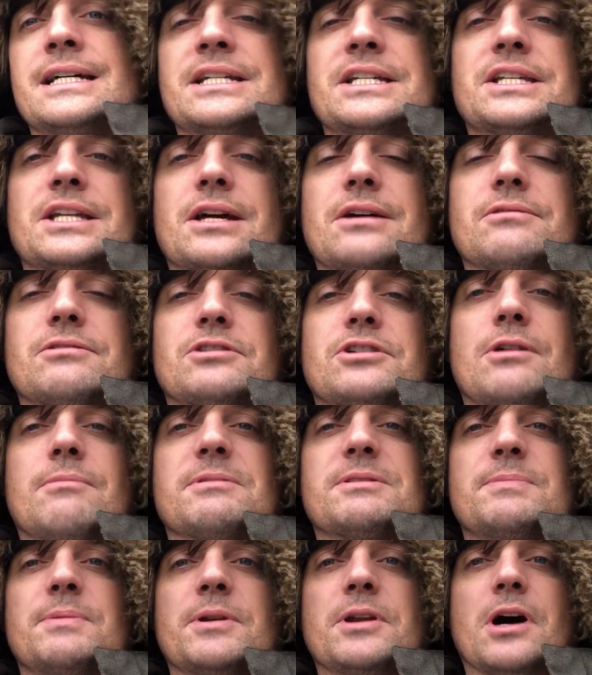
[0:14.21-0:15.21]
So,
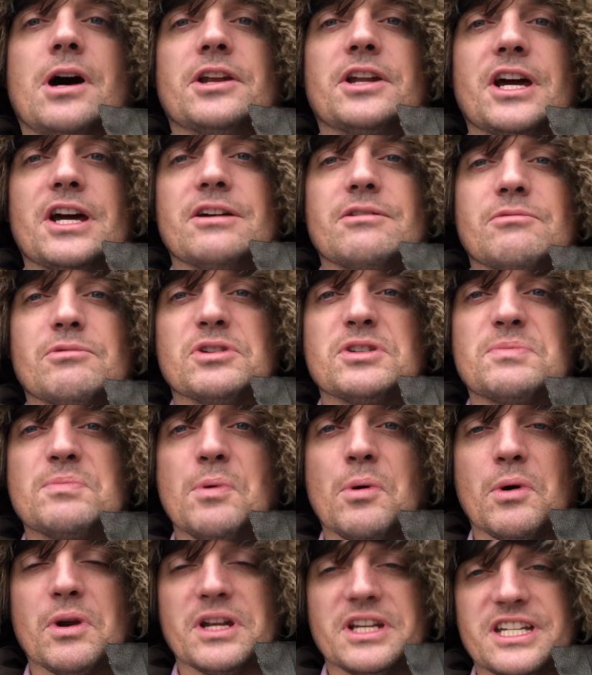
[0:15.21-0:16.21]
Thomas Barnardo was
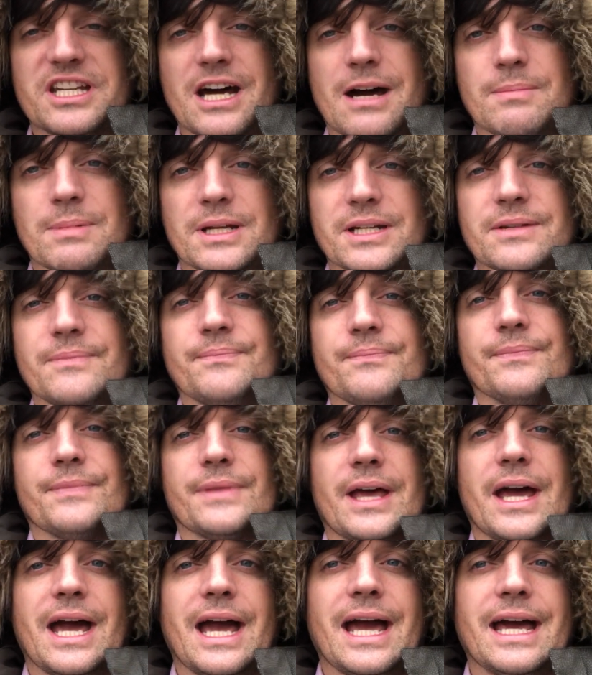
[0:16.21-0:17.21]
born in Dublin
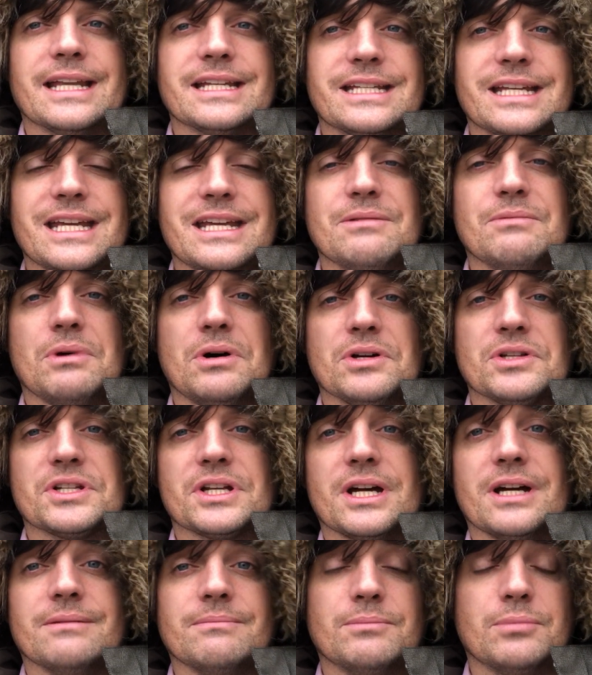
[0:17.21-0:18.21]
and he
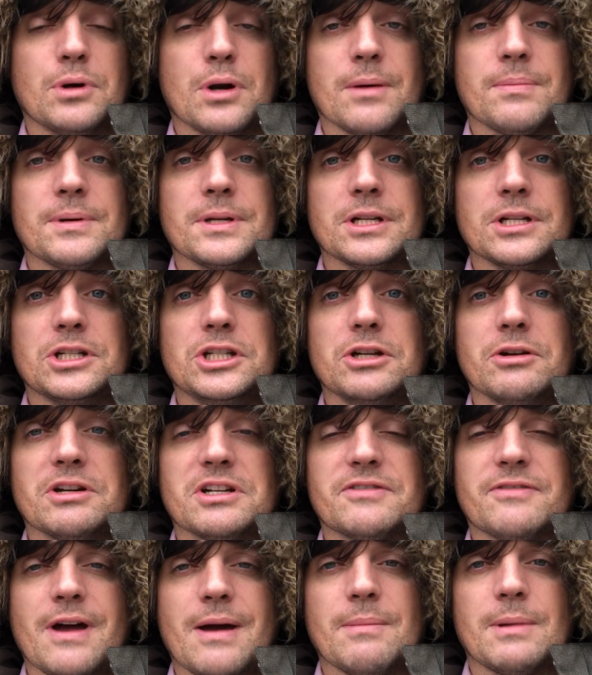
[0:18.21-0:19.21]
was uh, brought up in a
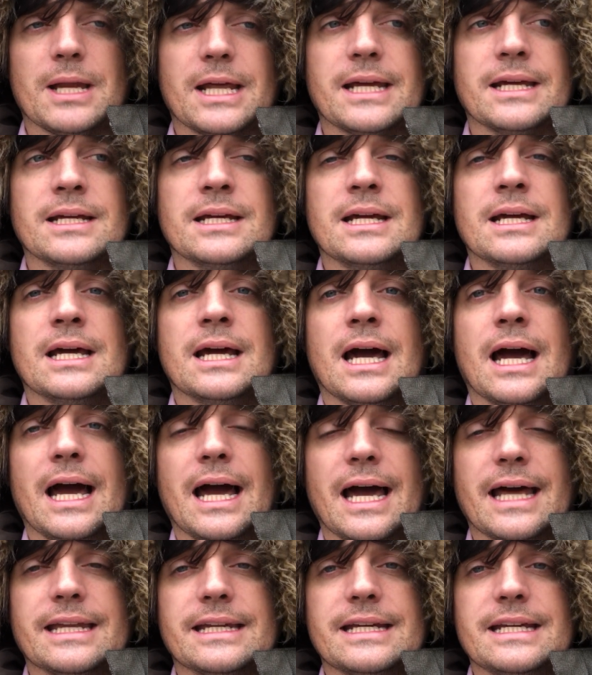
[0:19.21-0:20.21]
Jewish family
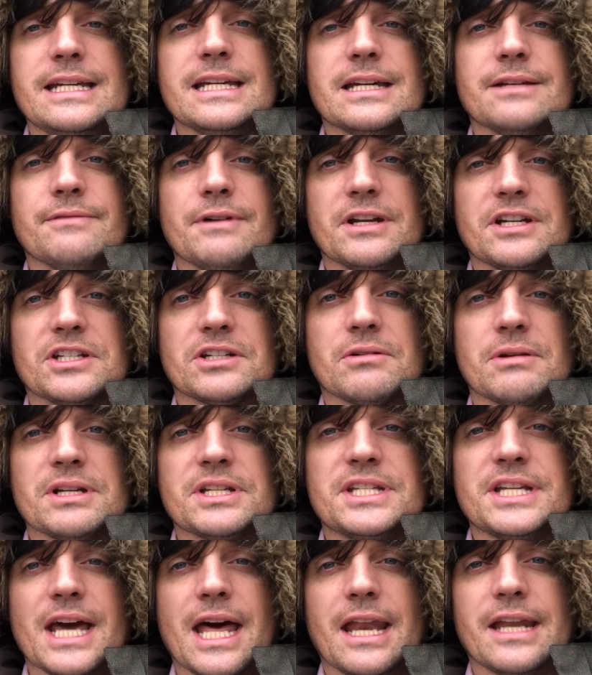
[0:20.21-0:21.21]
and he converted to
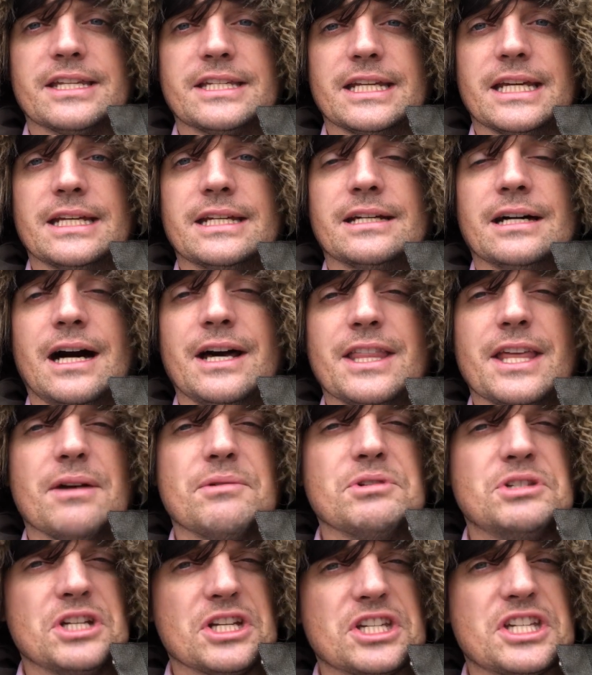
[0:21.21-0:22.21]
Christianity. I think
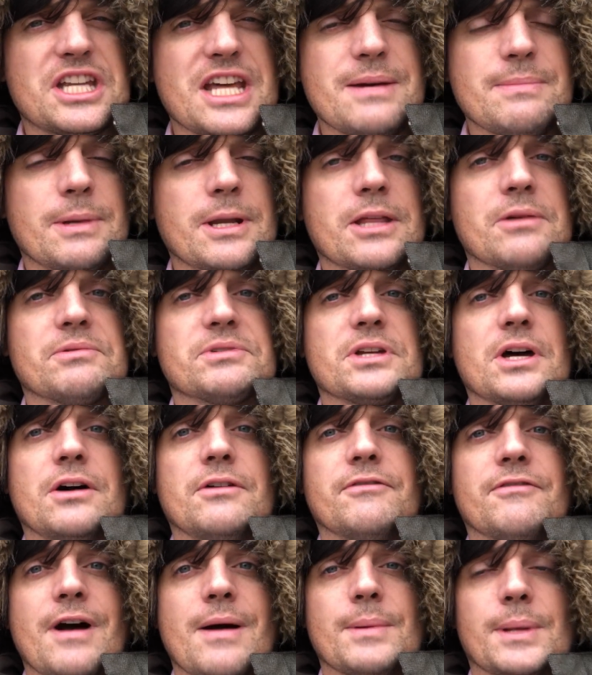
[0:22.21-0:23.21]
it was just him, I don't think it was the
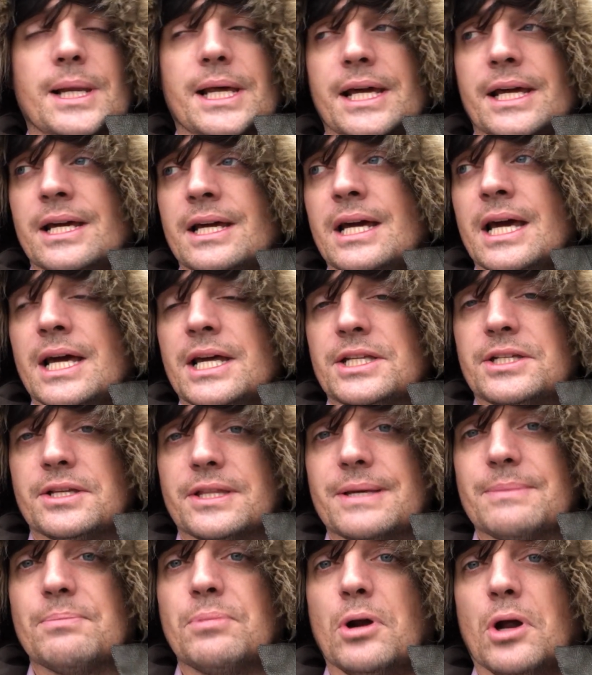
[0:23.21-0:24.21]
whole family,
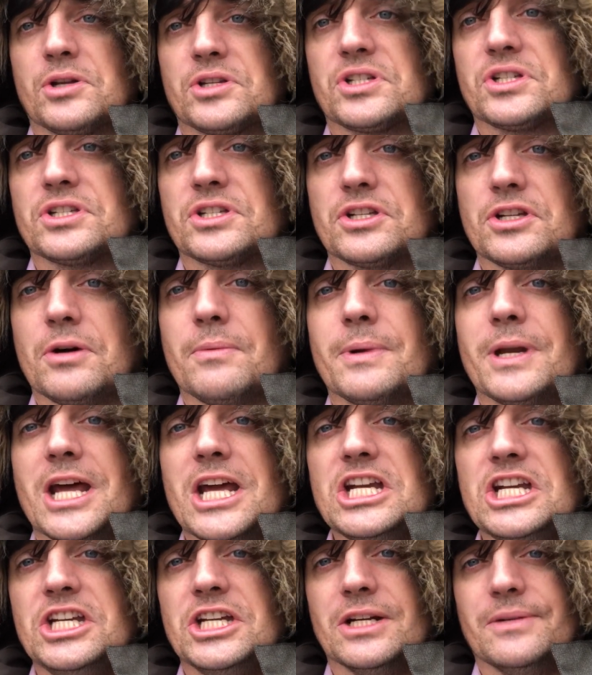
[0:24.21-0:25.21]
to the Protestant
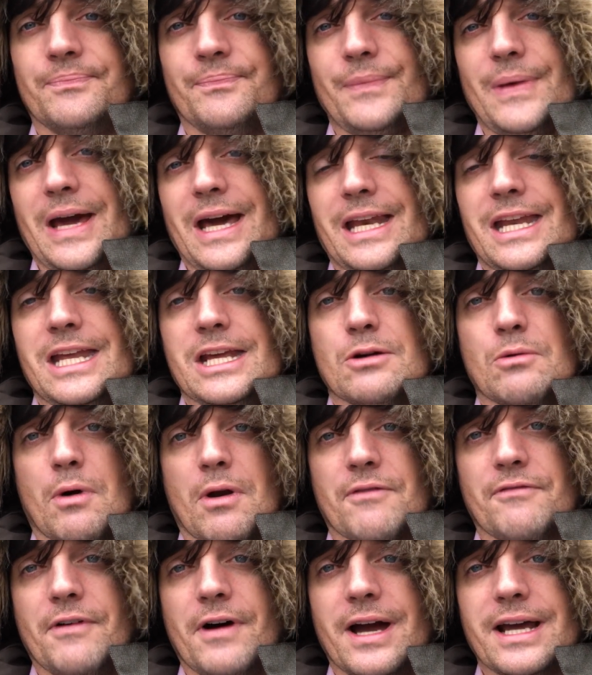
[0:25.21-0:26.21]
denomination, and he
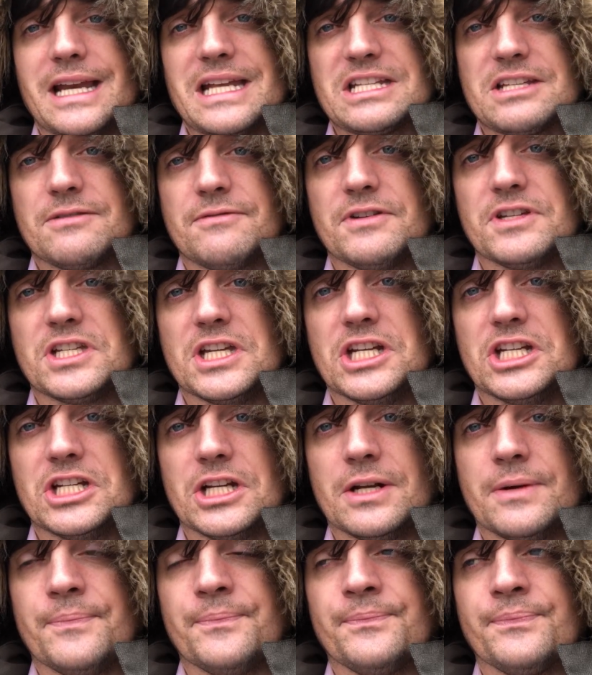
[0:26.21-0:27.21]
qualified as a
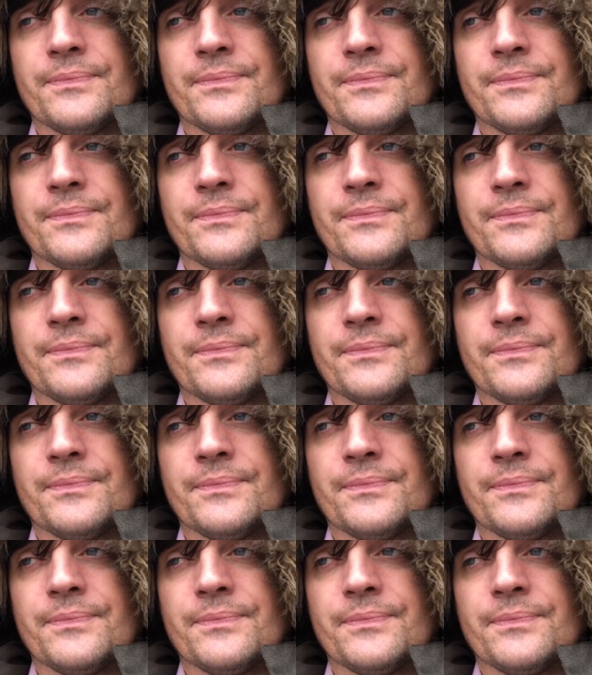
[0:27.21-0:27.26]
physician.